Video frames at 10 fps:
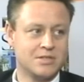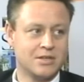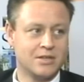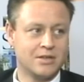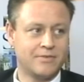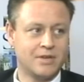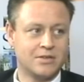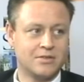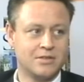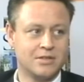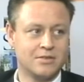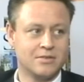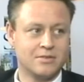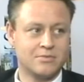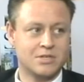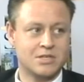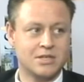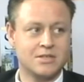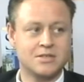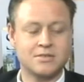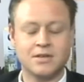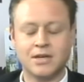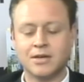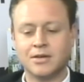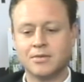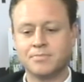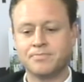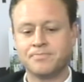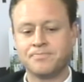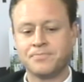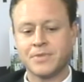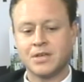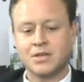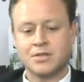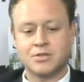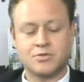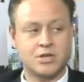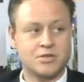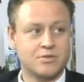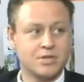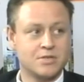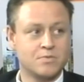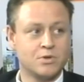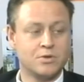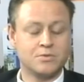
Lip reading: affected the receipts to Treasury as well.